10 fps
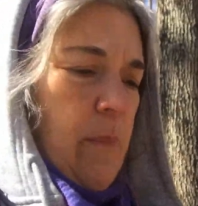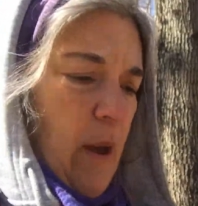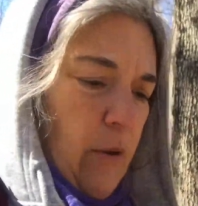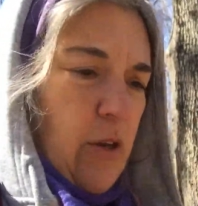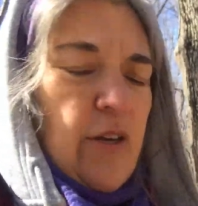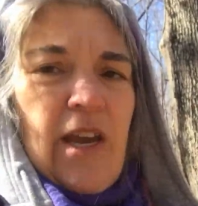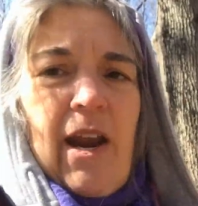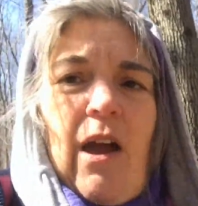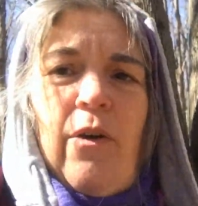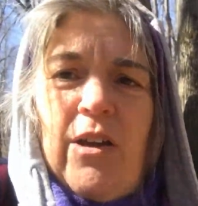about Cookie
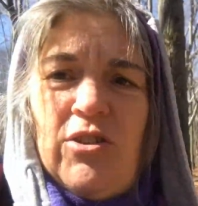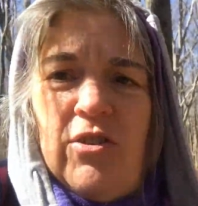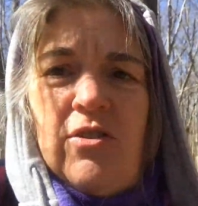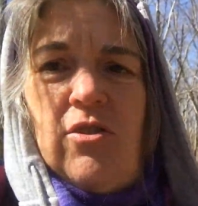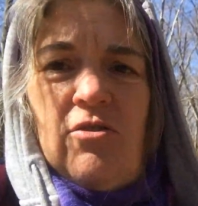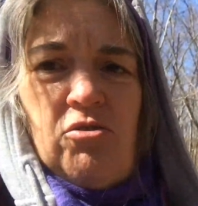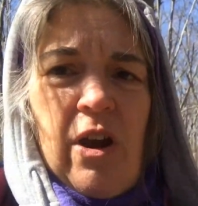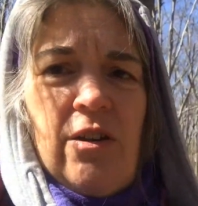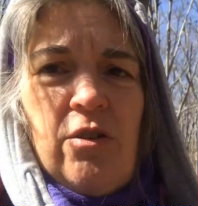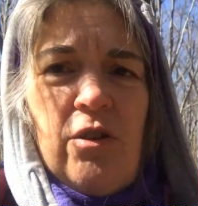and how I
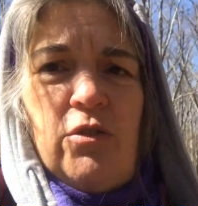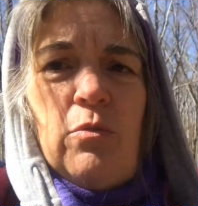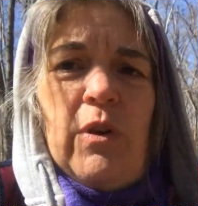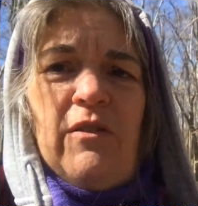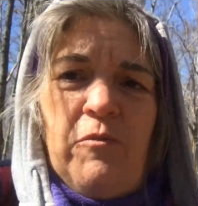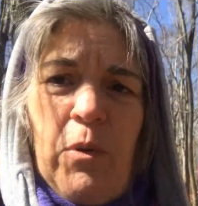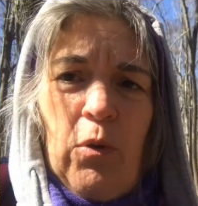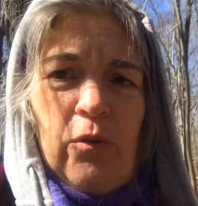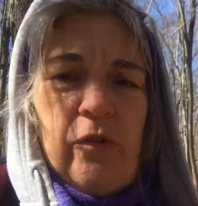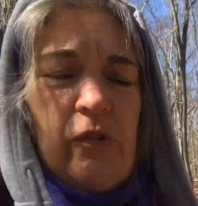trained her to do weave
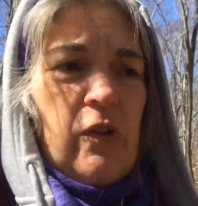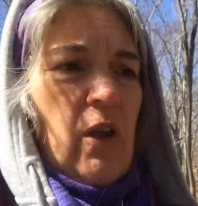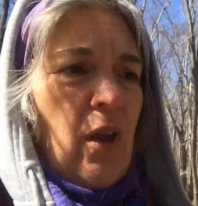pulls.